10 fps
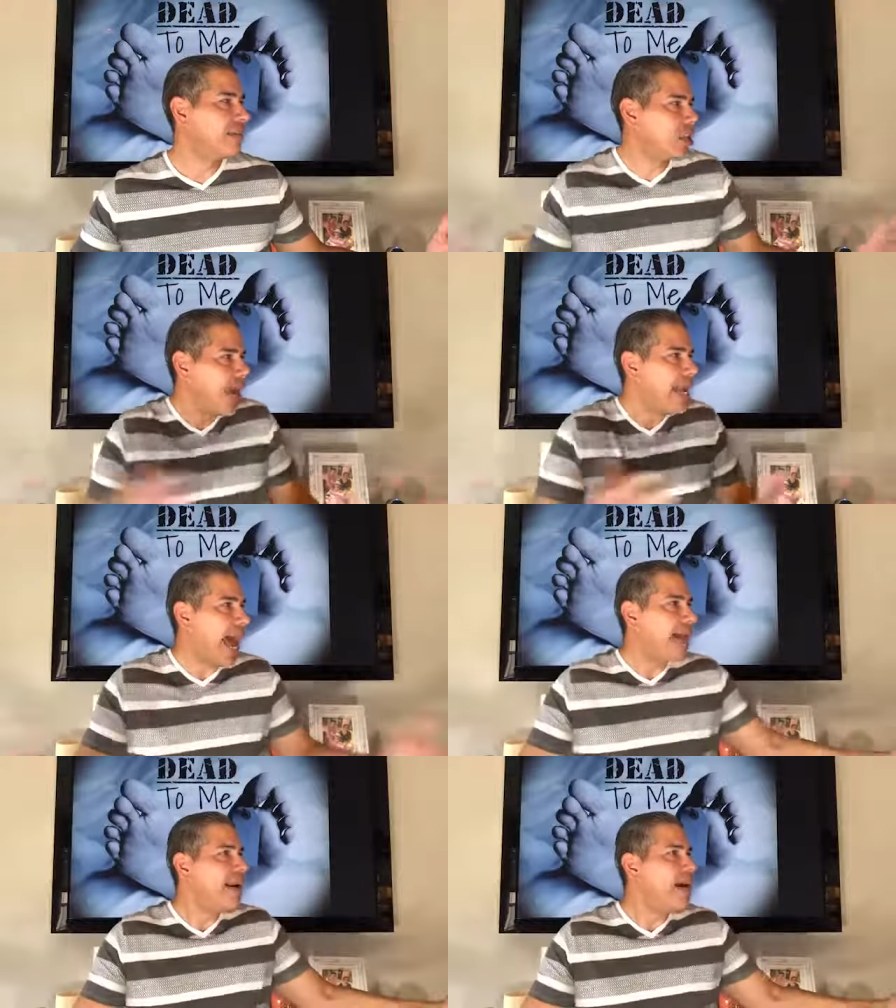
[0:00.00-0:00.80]
Go ahead,
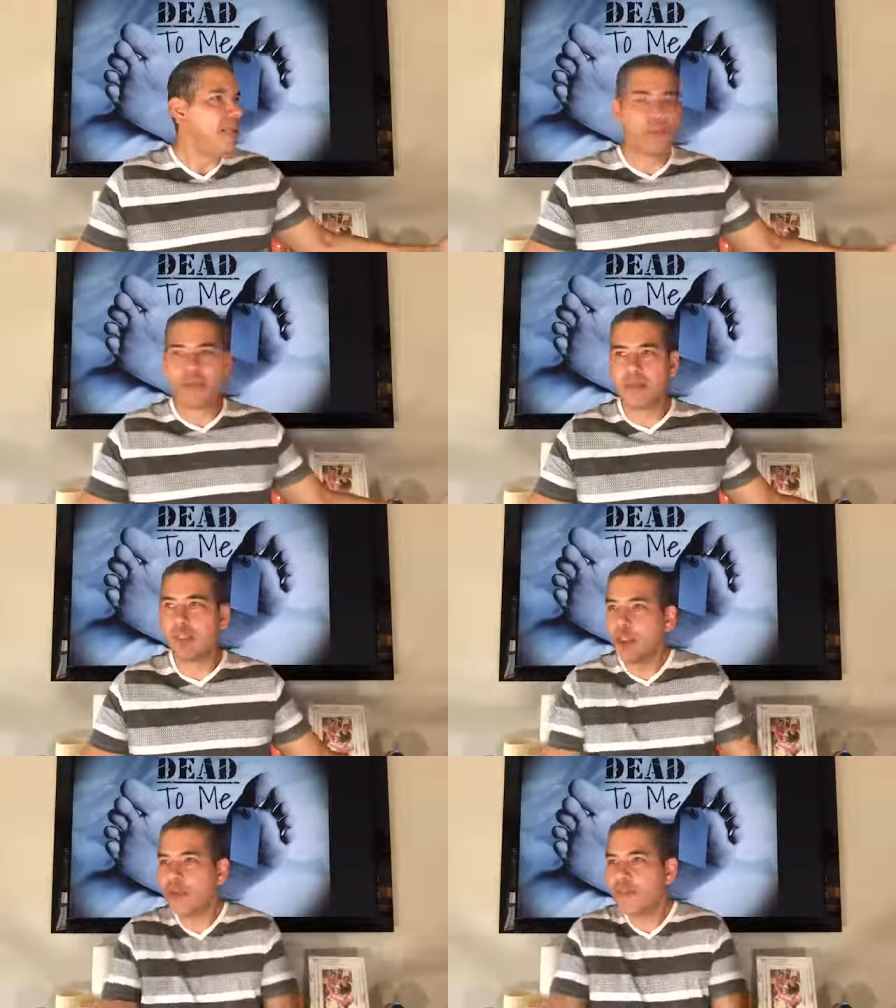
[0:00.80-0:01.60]
add it up.
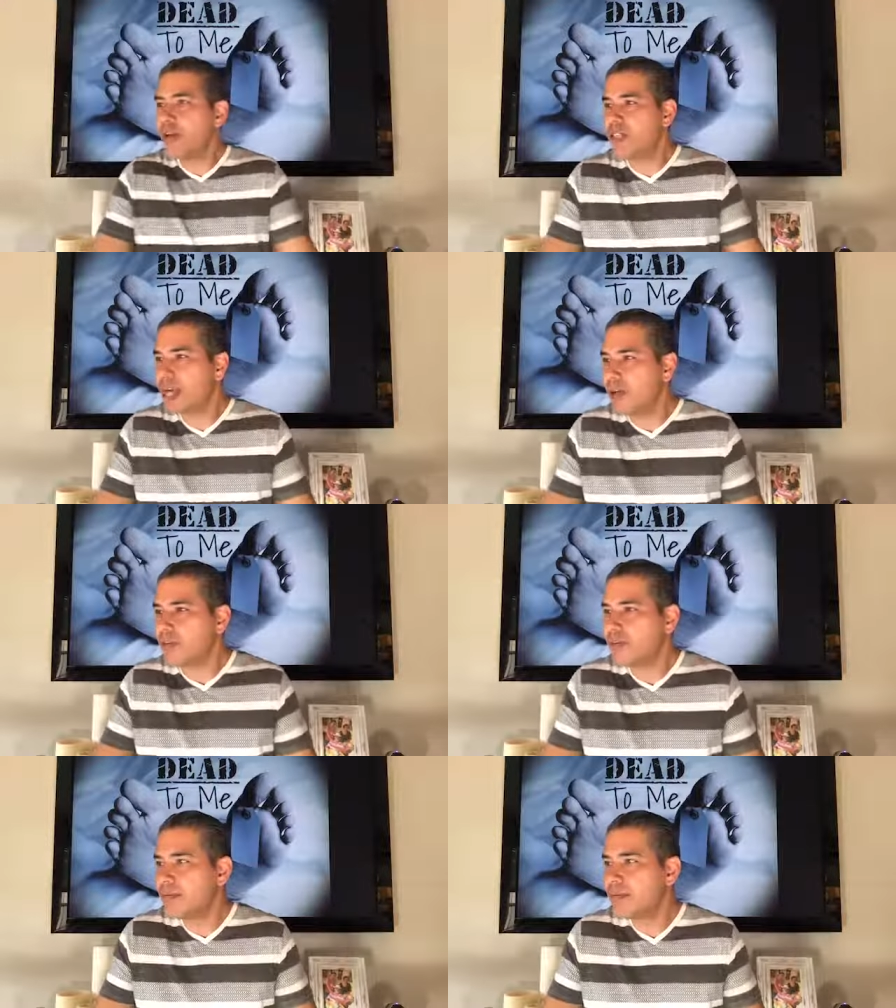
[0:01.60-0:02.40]
Do it for yourself.